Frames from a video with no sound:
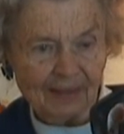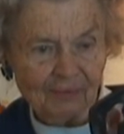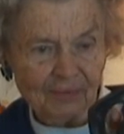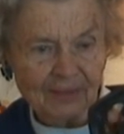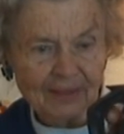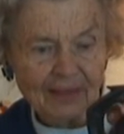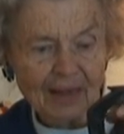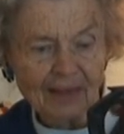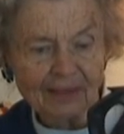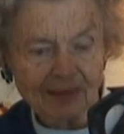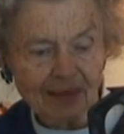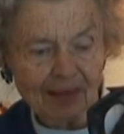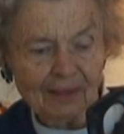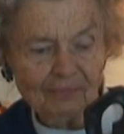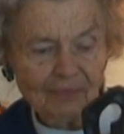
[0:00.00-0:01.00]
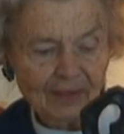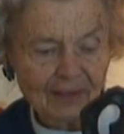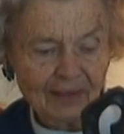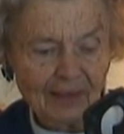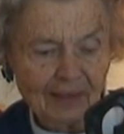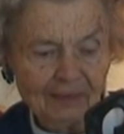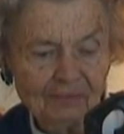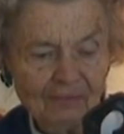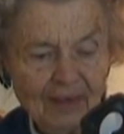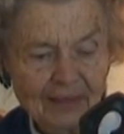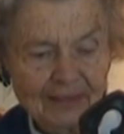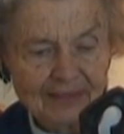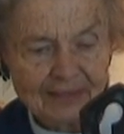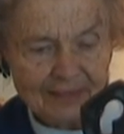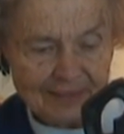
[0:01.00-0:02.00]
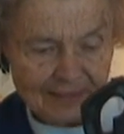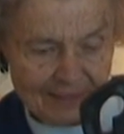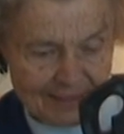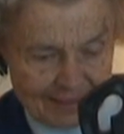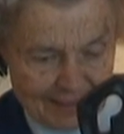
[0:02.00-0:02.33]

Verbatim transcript: with concave and convex